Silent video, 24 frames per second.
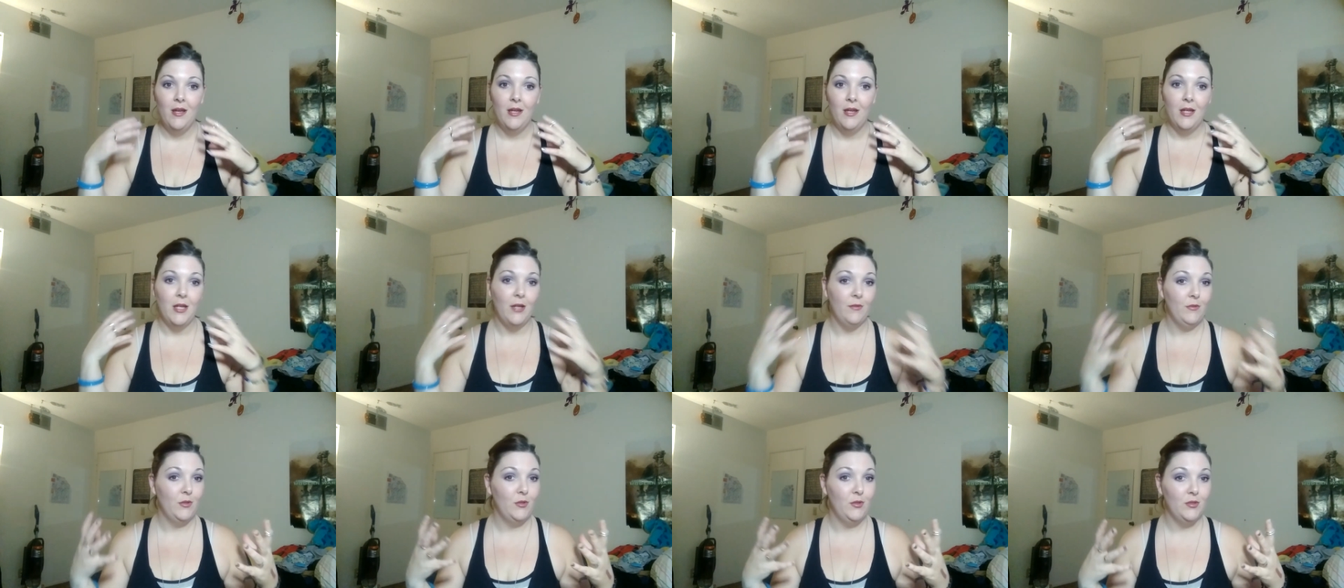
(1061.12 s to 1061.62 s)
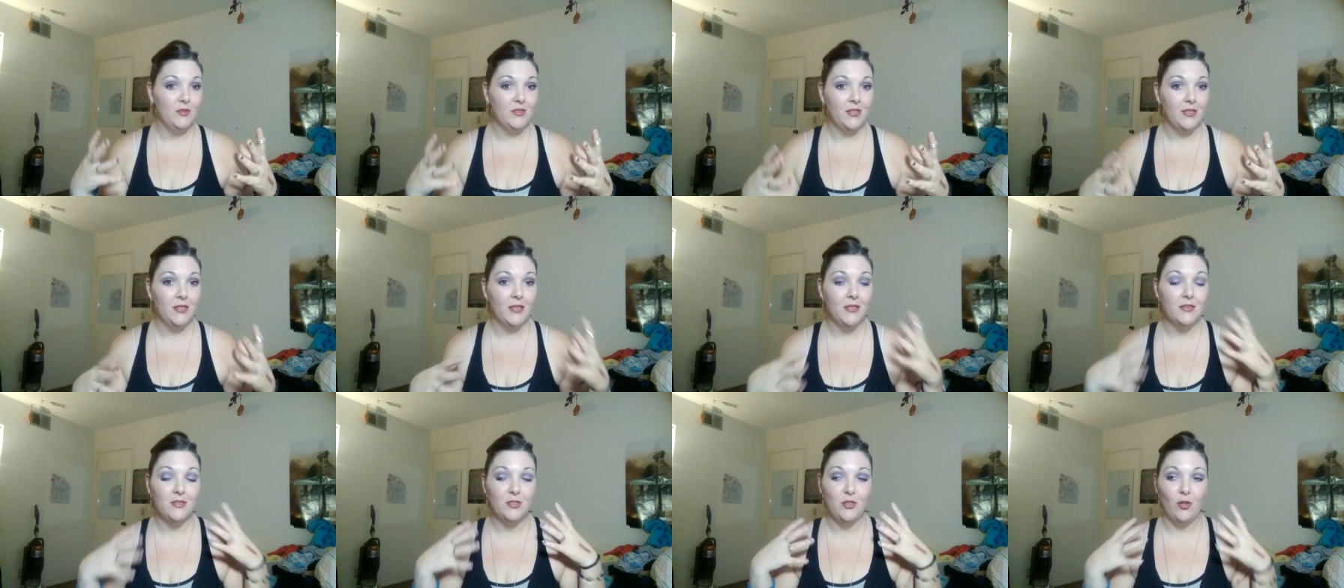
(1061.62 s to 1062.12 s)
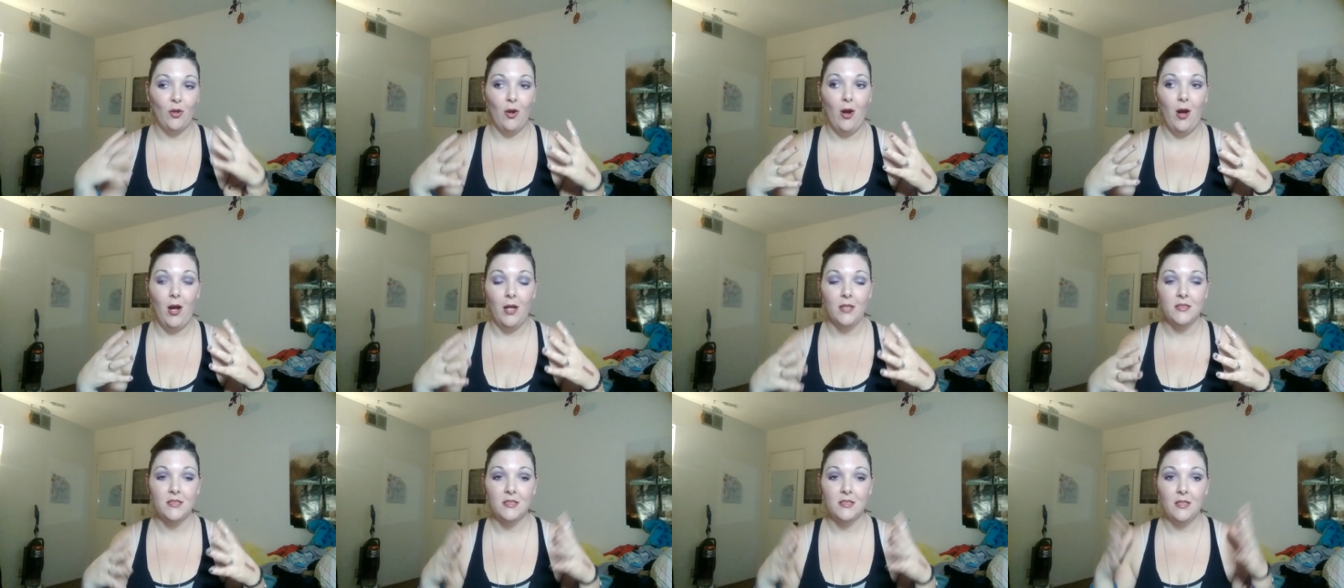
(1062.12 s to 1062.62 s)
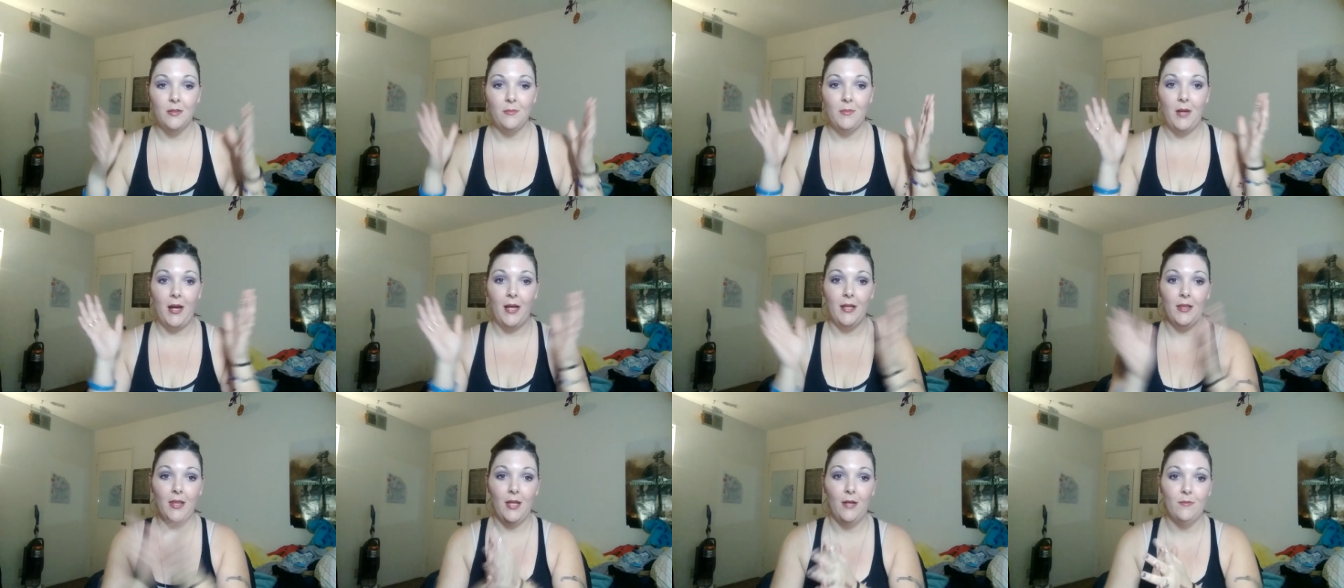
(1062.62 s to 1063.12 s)
if you do see this, you're awesome.
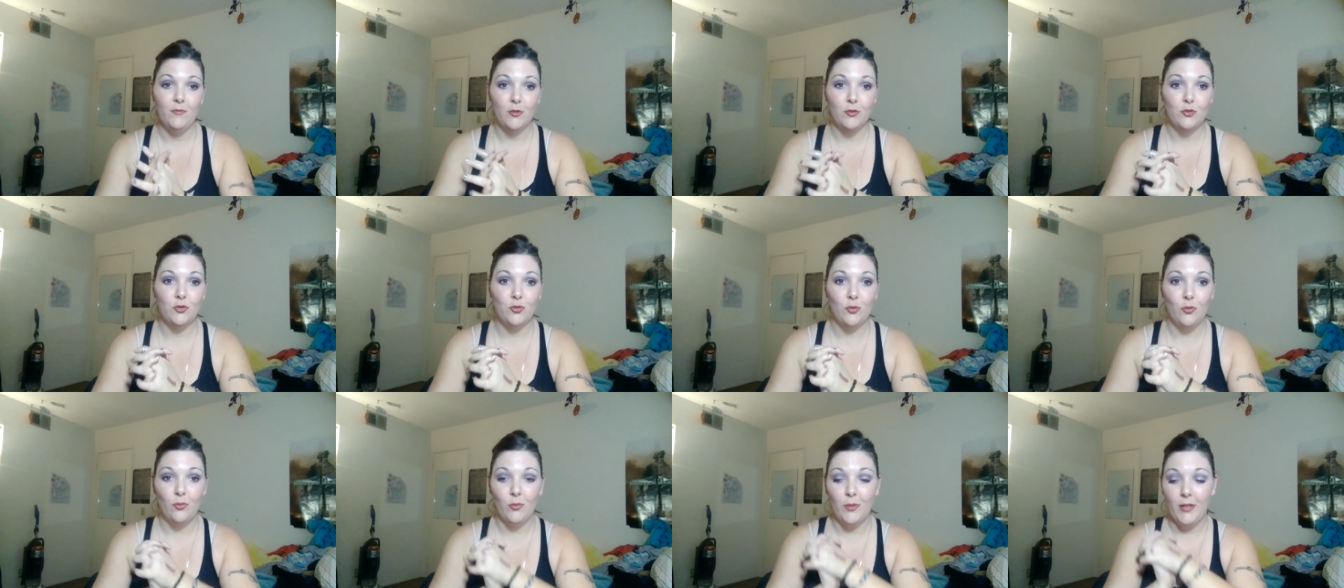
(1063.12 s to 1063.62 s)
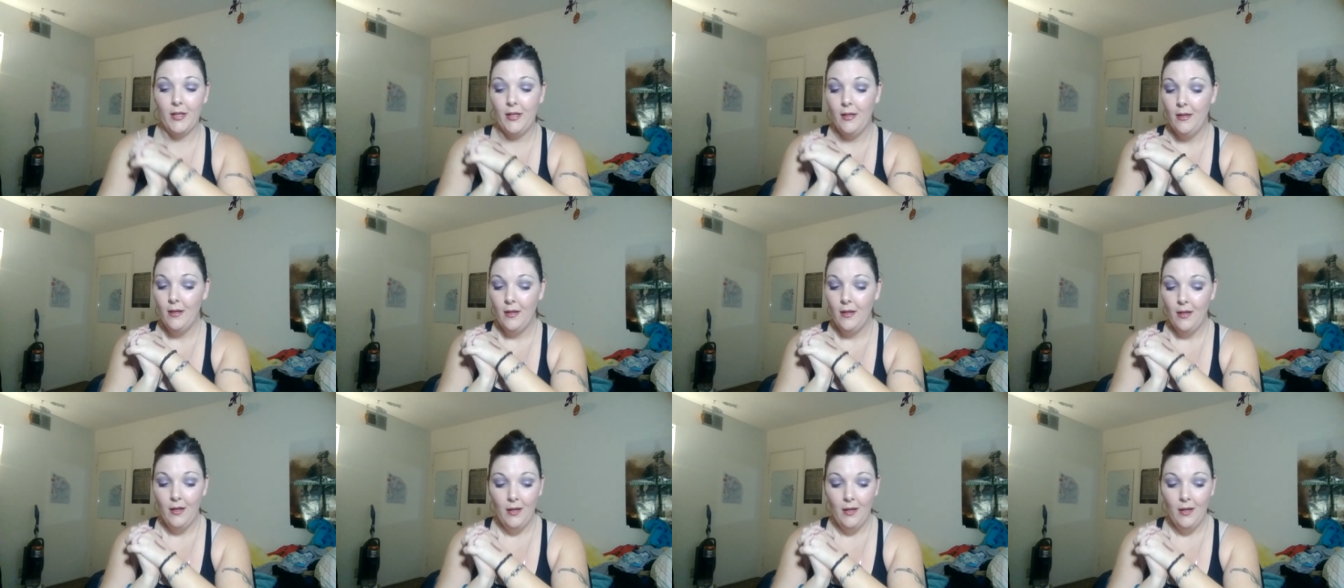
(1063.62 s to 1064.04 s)
I love your jewelry.